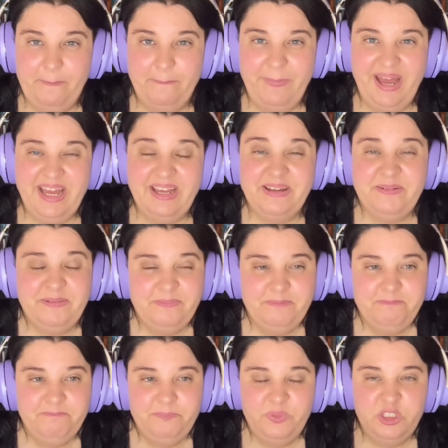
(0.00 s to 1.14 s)
But
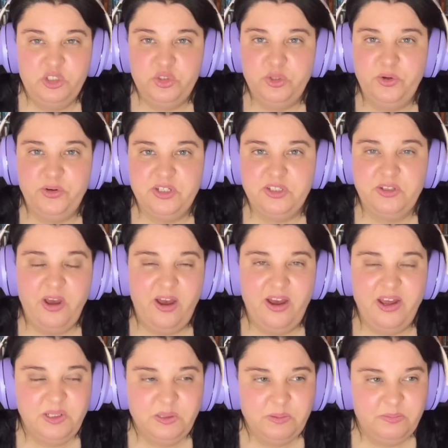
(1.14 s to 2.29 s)
source, God,